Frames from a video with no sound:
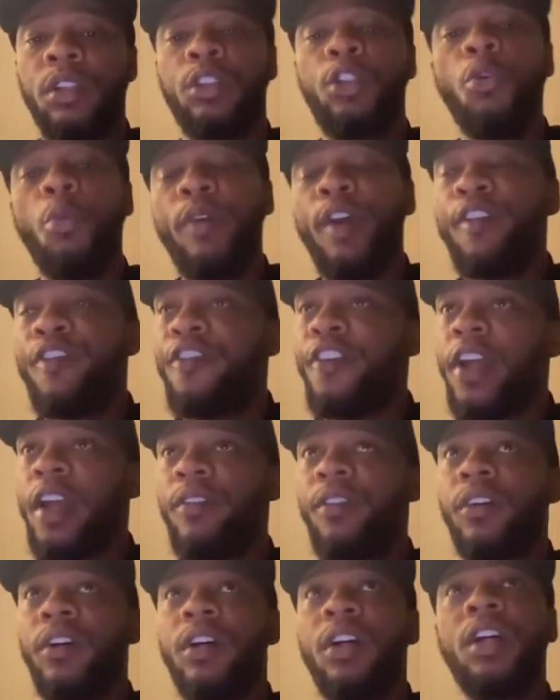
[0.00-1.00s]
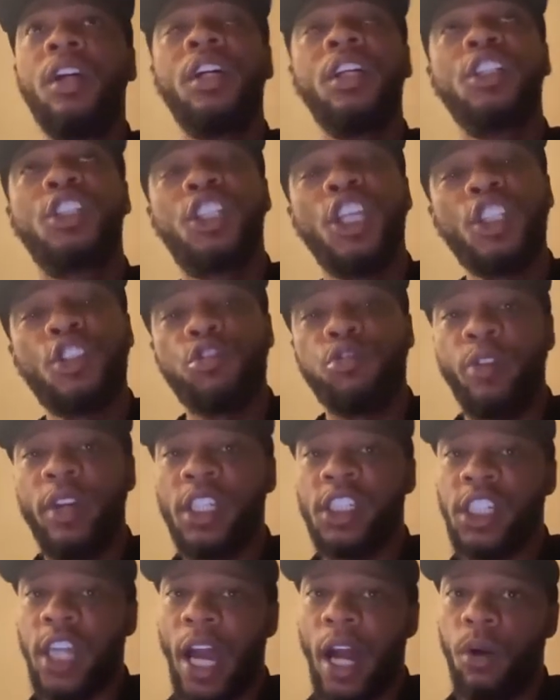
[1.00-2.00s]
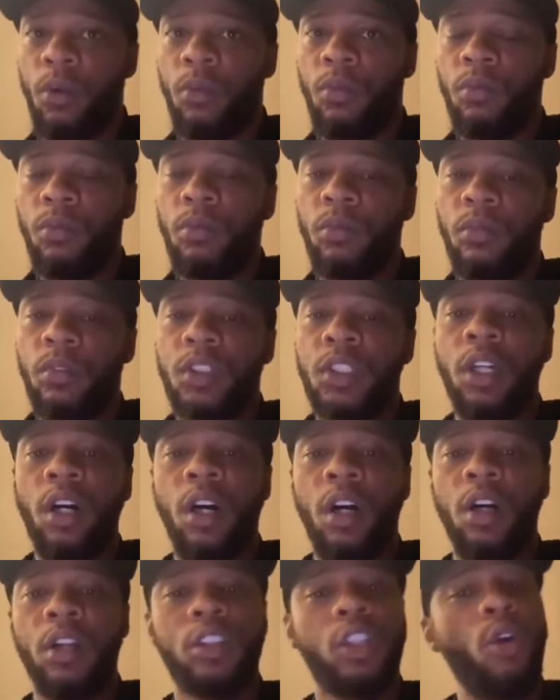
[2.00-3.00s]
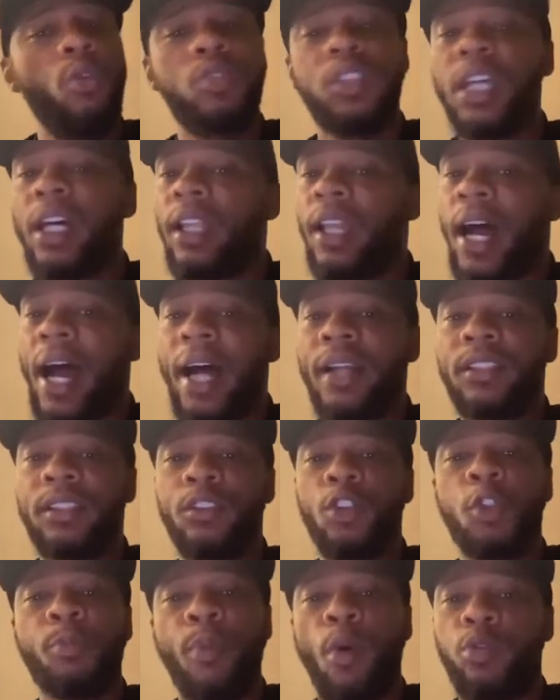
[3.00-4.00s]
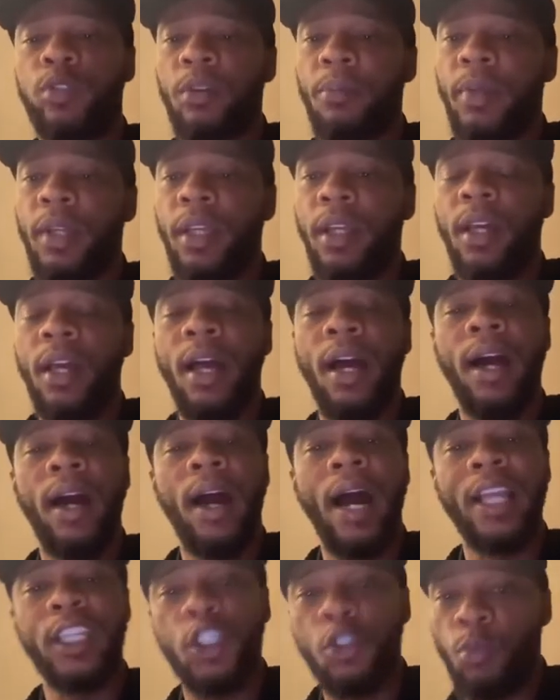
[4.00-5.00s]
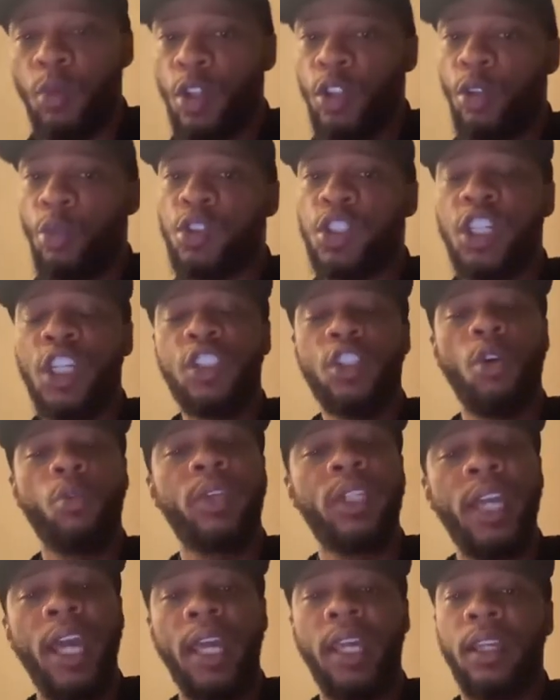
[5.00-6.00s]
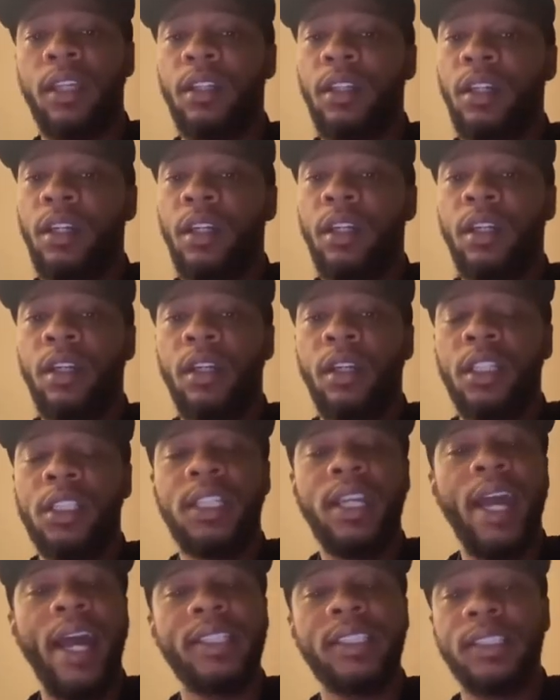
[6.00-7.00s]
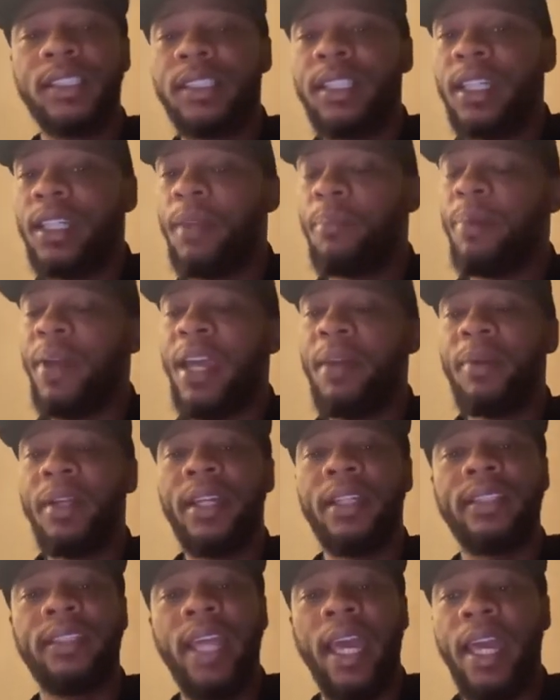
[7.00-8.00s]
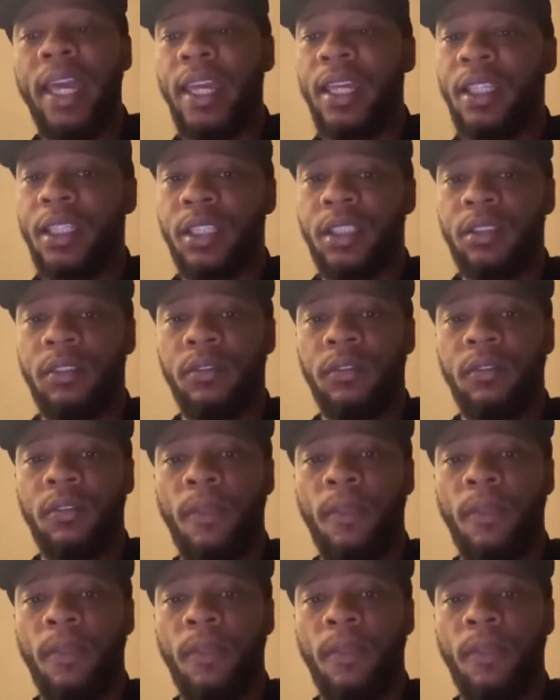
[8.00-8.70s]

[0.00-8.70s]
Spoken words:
Do me a favor. Just reach out to her. Don't tell her you spoke to me. I just want to know she's okay. She hasn't seen the baby in days.